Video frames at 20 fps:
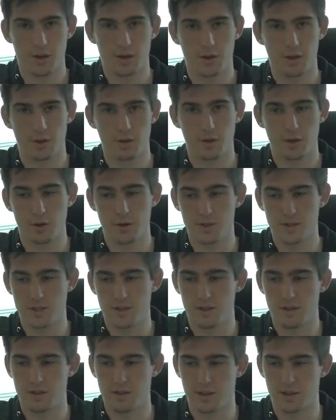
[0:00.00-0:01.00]
You'll
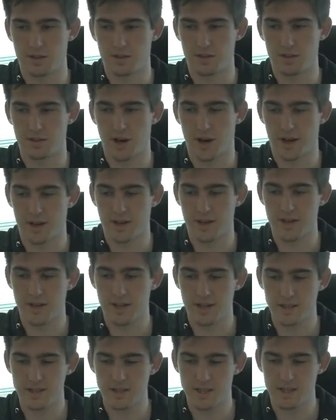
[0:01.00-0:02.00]
notice that I
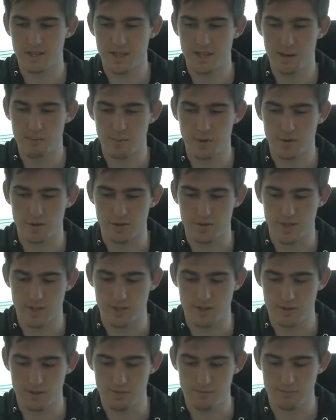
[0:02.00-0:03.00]
connected the temperature
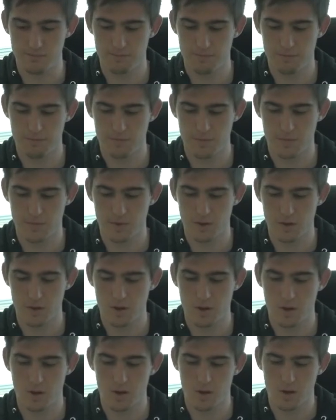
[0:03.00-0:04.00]
sensor
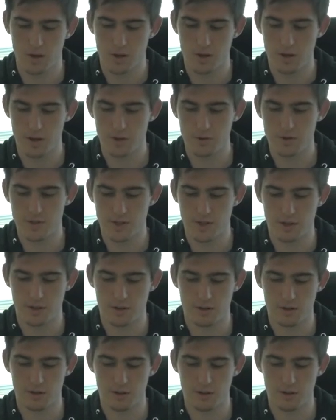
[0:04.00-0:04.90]
using